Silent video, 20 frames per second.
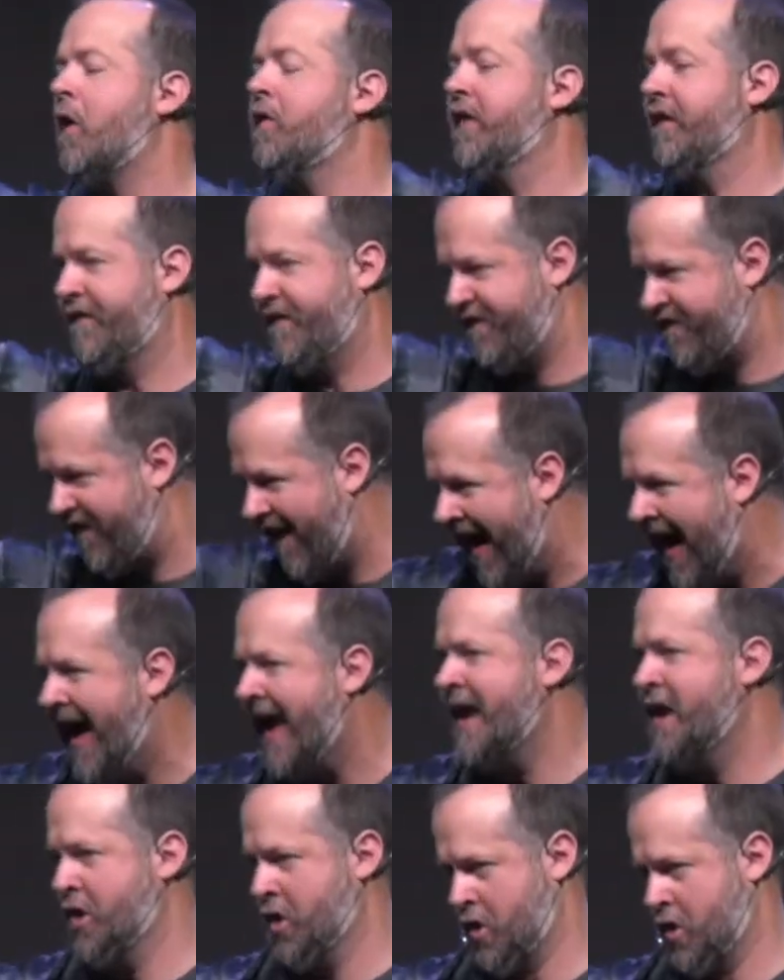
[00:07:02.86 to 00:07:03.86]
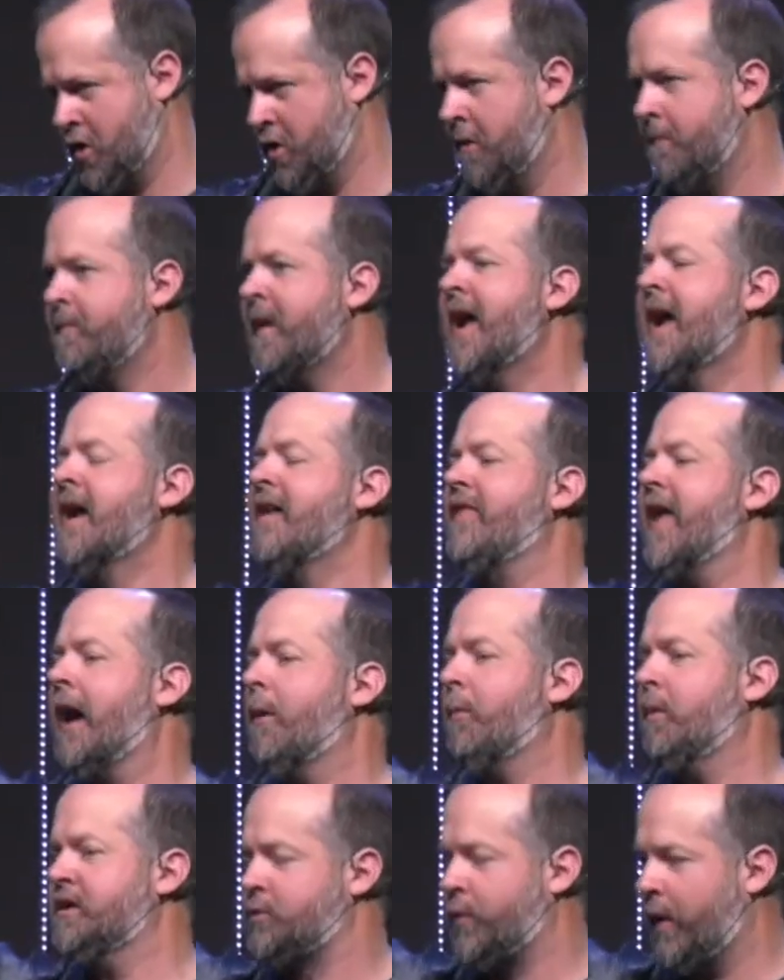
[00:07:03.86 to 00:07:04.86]
the fire that
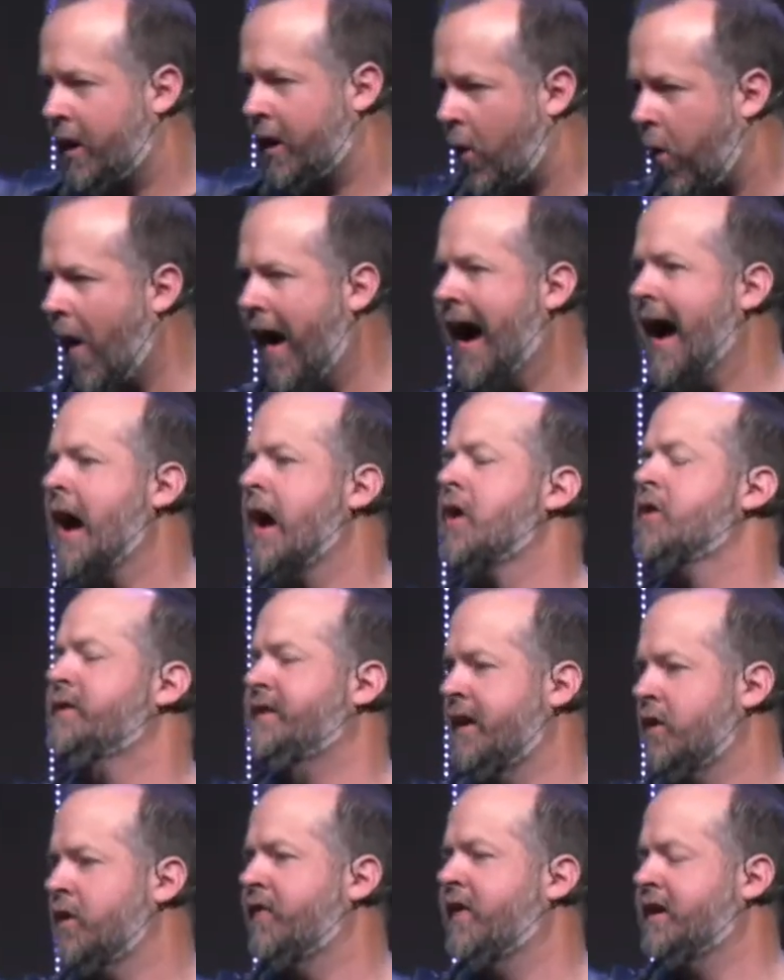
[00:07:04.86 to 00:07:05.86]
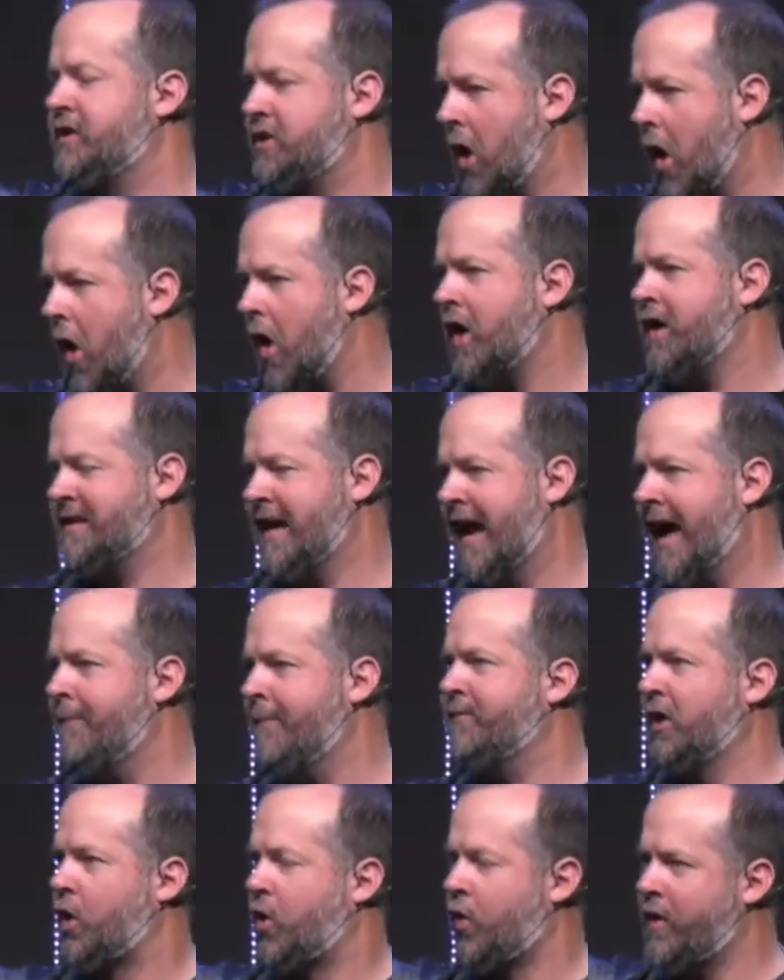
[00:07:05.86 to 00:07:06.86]
was required during the dark time
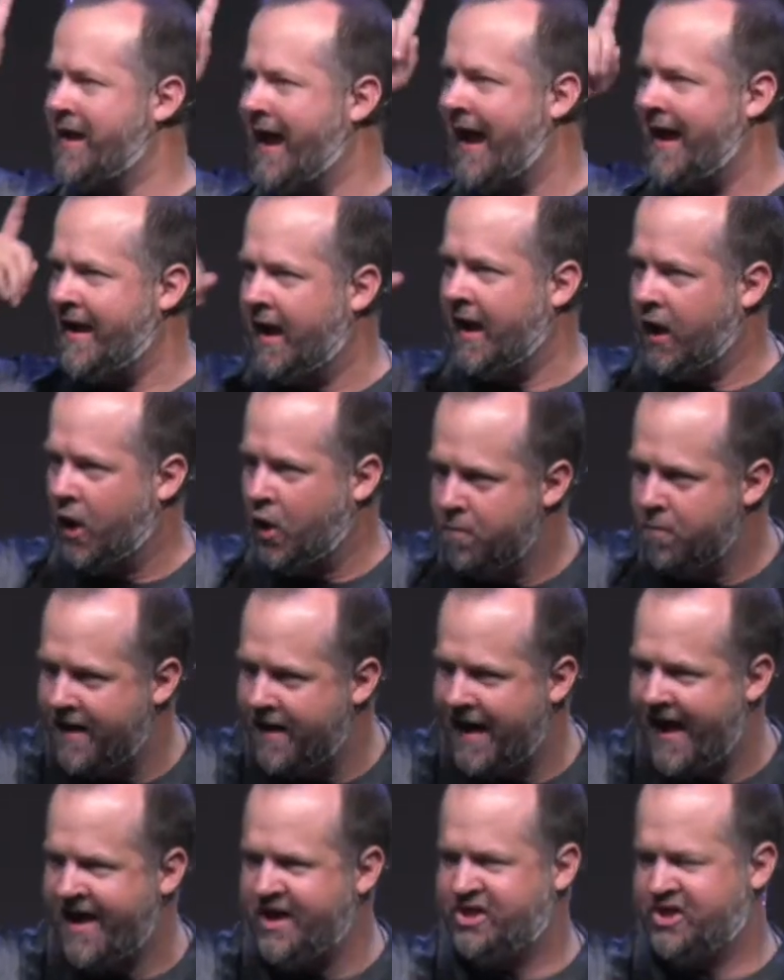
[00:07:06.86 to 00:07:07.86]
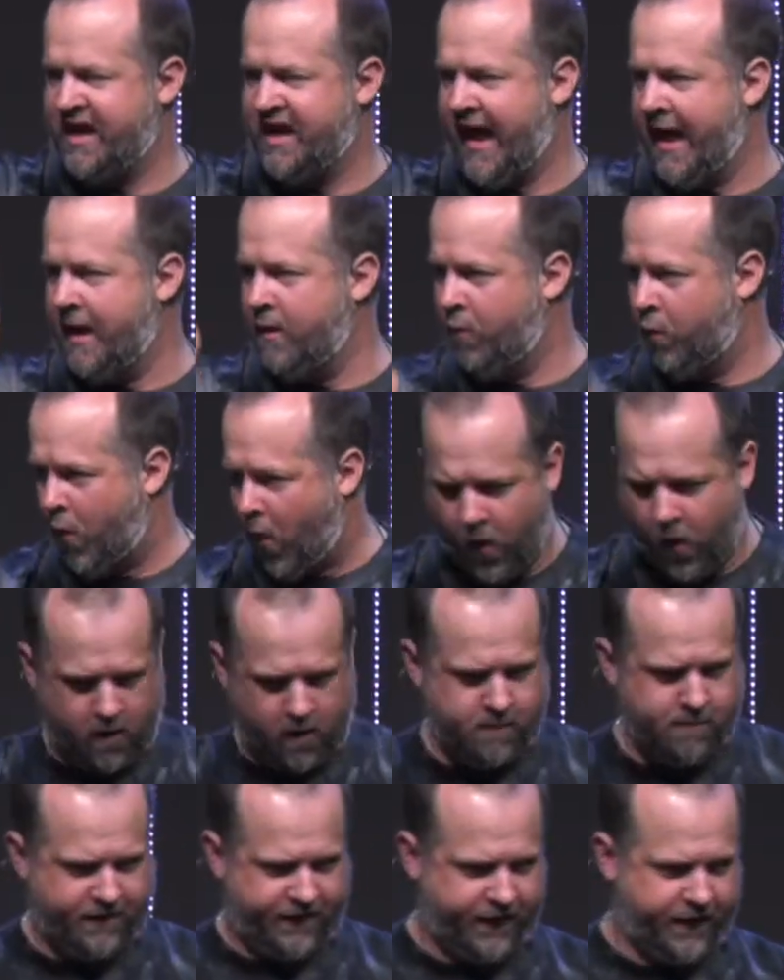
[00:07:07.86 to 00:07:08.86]
to create illumination and
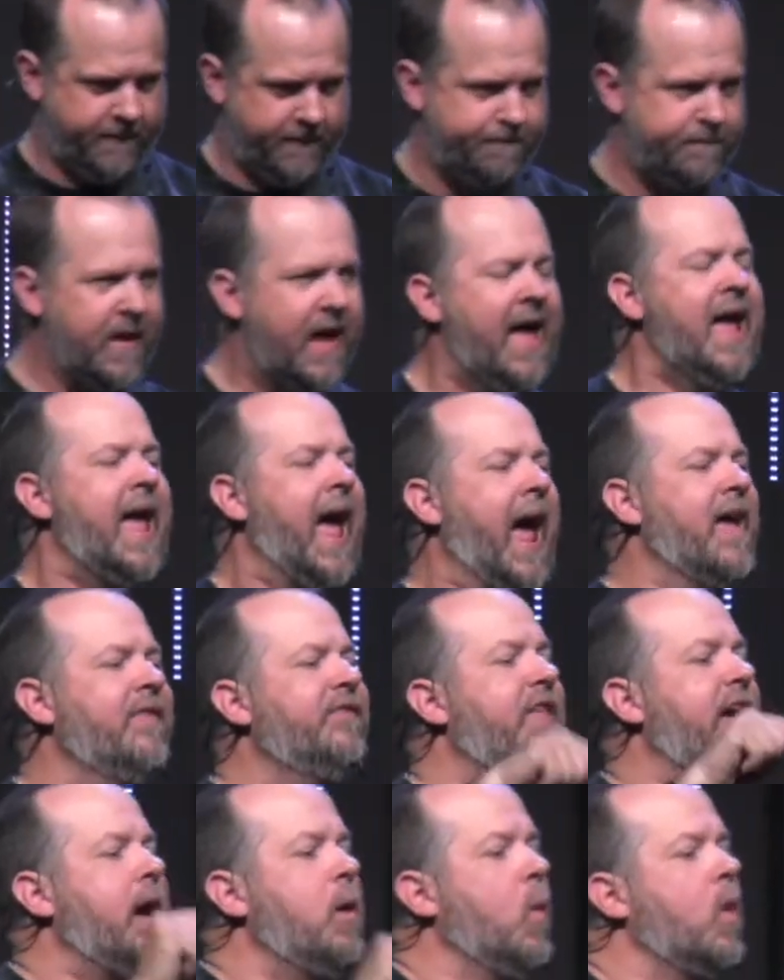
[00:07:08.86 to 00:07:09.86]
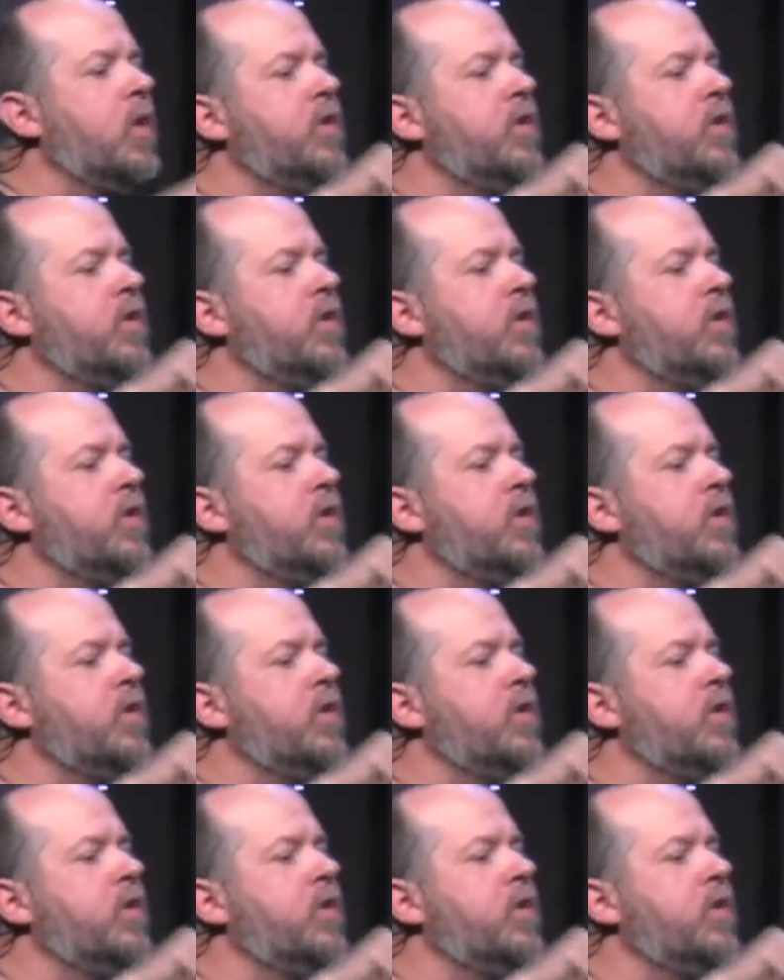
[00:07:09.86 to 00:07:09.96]
warmth and they were